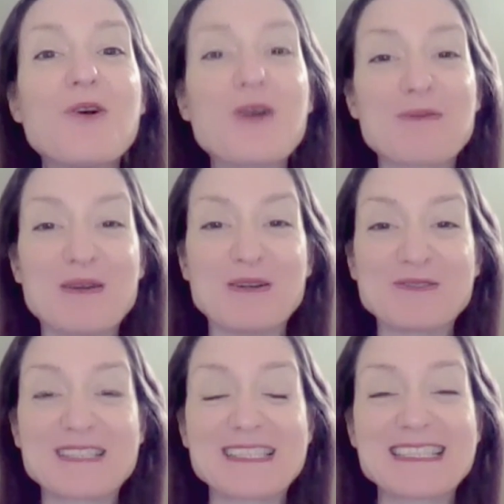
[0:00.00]

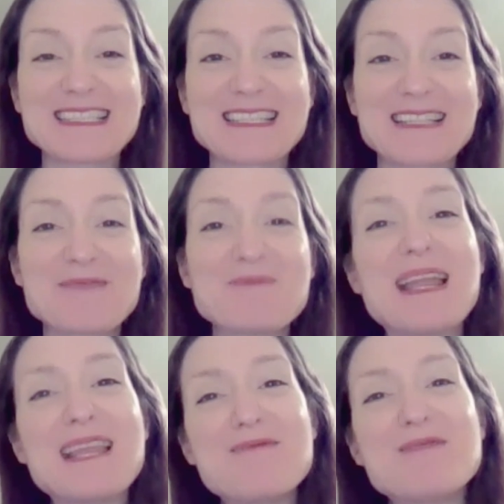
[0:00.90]
Hormones.
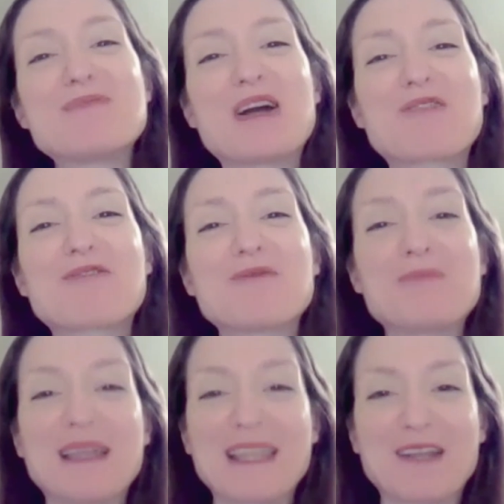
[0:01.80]
Many people are
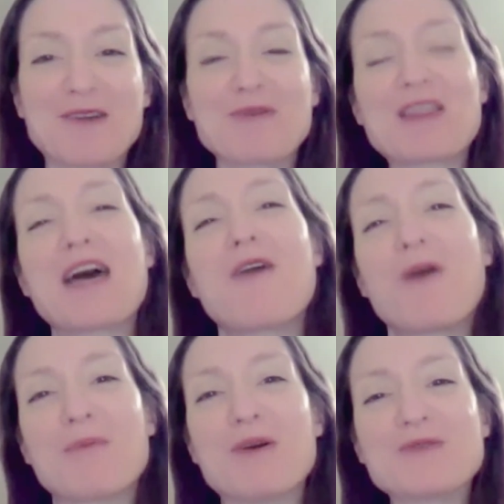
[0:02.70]
familiar with
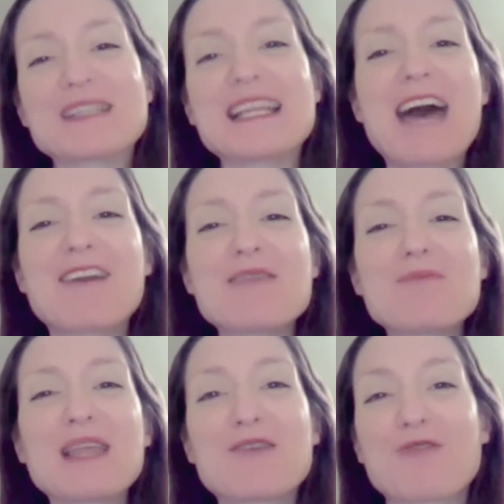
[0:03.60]
hormones and how they
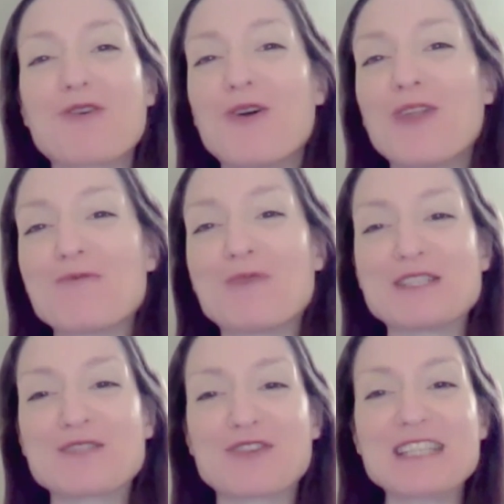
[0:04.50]
play a role in
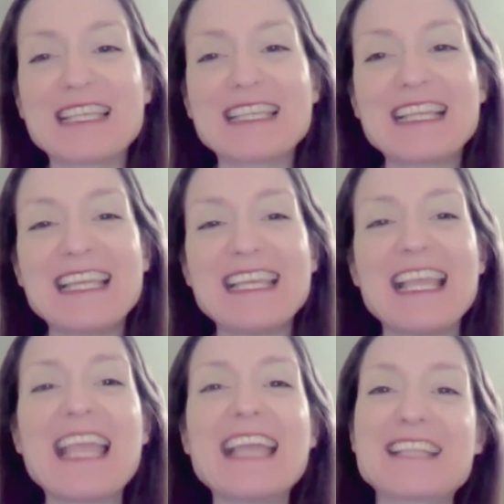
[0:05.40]
one's
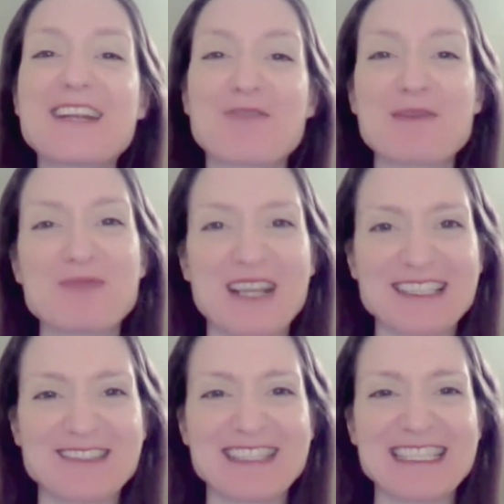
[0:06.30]
fertility and on our
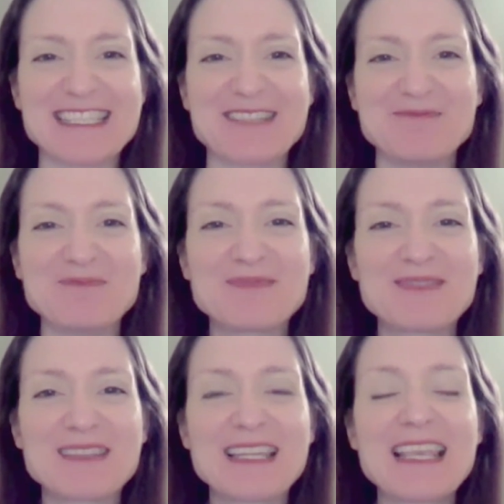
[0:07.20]
reproductive system.
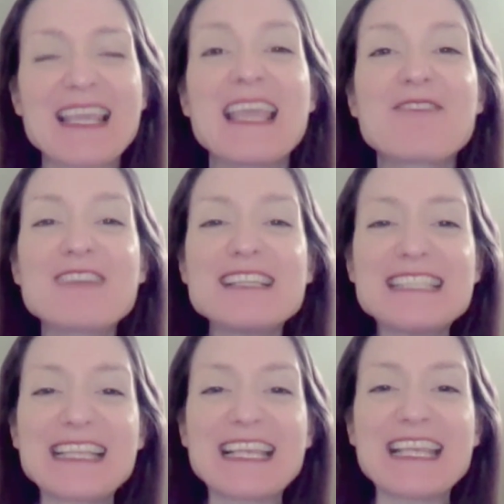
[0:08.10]

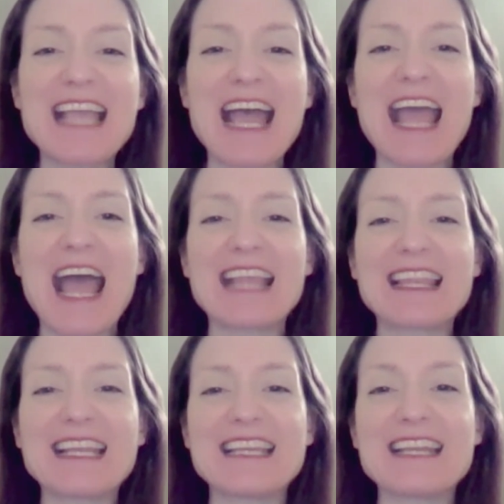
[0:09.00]
Recently, I
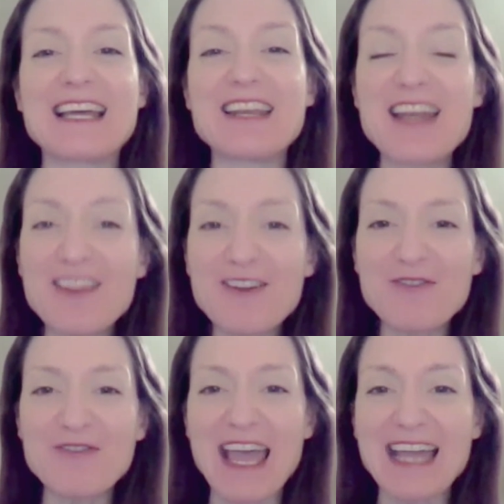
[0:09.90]
highlighted another
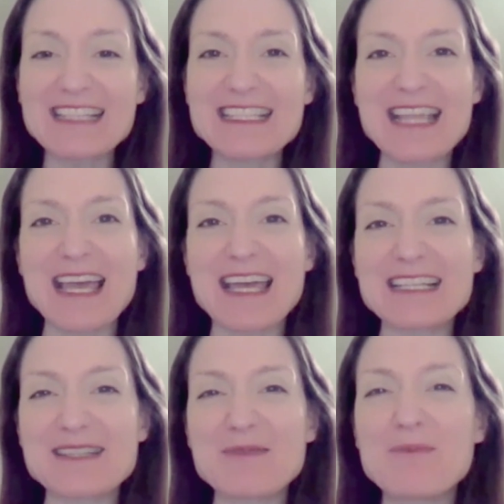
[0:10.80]
fact
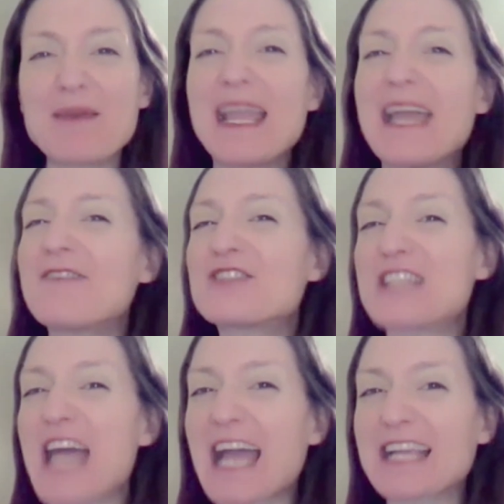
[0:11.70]
that might have
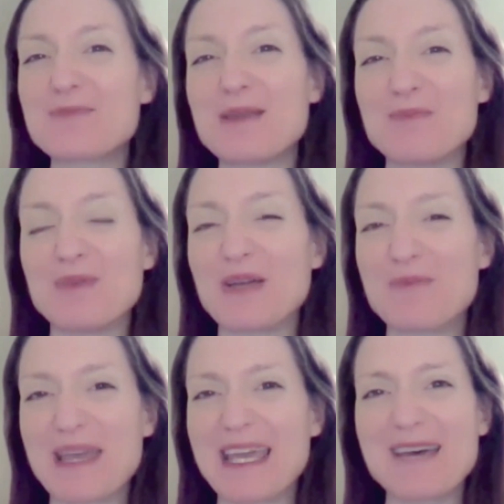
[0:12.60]
shocked people a
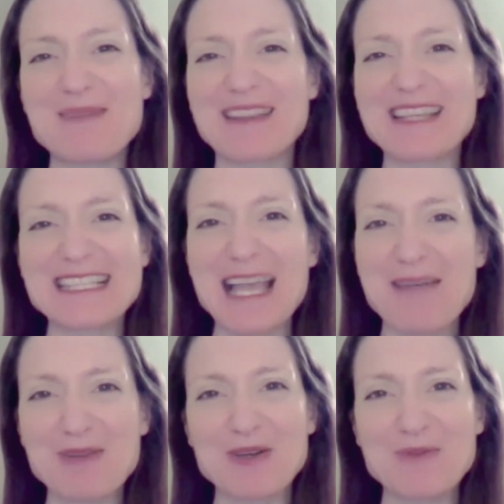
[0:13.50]
bit about these
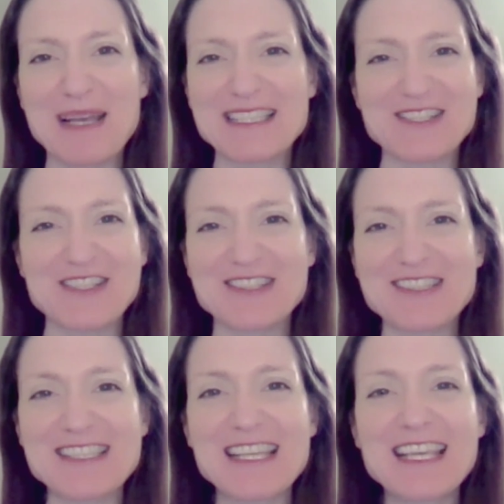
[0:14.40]
chemical messengers,